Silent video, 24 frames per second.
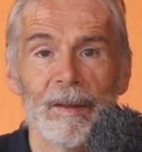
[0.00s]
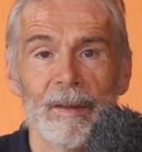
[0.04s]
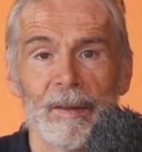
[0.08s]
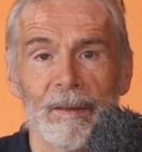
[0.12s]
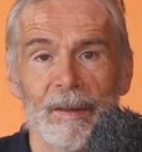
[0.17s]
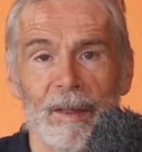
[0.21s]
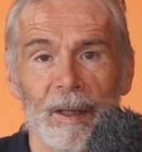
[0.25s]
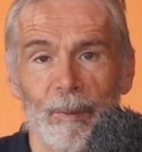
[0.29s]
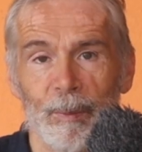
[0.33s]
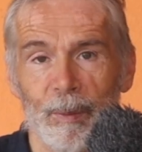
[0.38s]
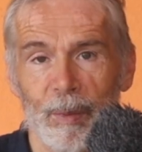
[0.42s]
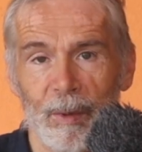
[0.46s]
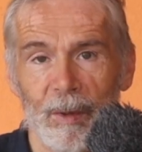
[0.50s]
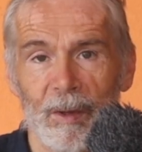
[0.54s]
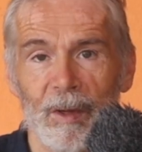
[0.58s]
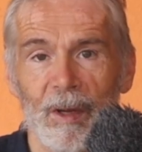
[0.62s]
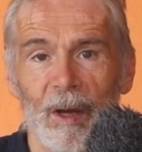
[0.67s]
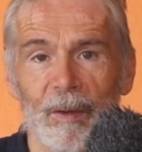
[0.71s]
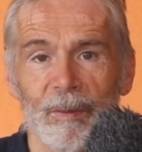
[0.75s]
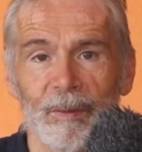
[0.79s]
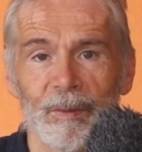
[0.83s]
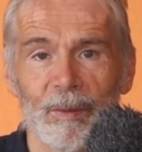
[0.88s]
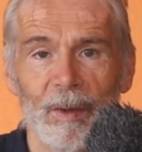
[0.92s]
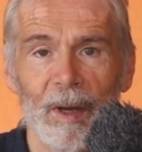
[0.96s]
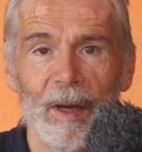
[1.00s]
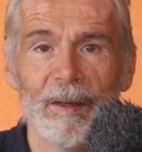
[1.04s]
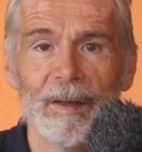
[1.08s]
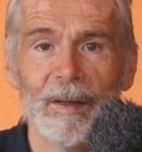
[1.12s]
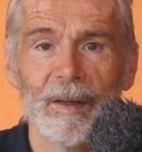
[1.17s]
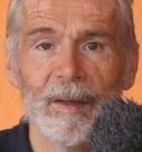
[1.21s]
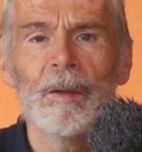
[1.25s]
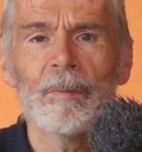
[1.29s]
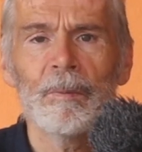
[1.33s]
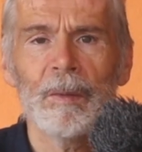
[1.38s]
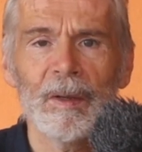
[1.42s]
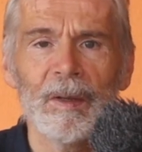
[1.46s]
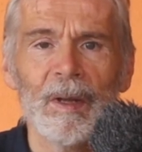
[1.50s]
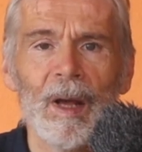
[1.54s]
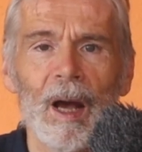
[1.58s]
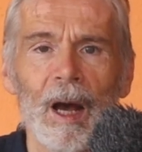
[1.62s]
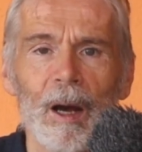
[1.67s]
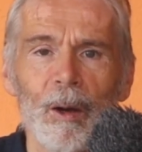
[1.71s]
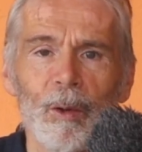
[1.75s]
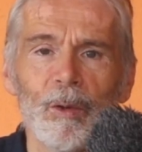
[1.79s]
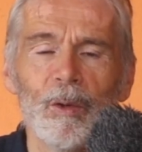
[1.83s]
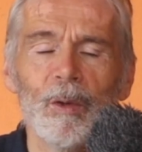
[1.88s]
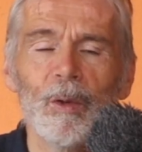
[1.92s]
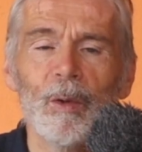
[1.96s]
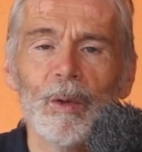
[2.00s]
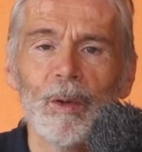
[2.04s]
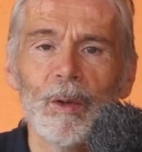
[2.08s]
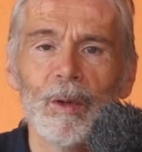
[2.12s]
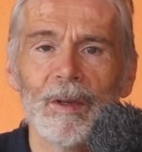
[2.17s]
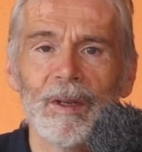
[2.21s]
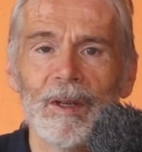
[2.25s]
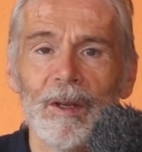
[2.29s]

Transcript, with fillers: Simple enough, right? But how do your